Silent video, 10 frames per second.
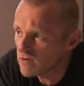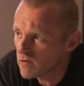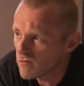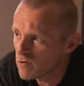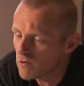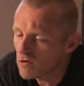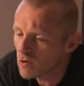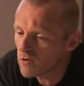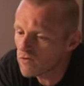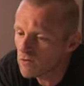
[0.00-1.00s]
So you
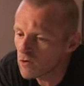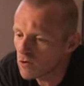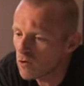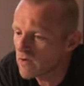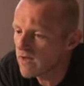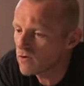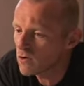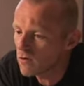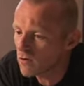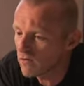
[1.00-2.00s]
sort of not only have to
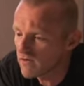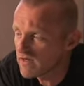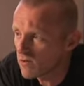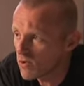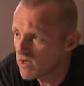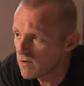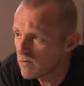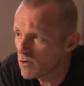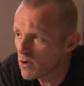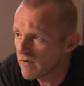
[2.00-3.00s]
convince the reader,
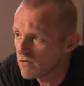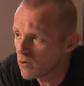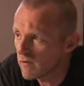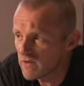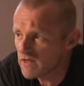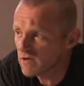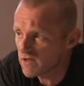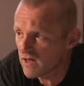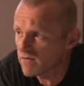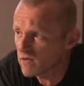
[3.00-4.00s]
but you have to convince
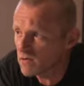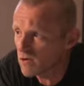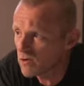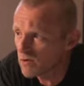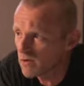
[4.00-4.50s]
yourself also.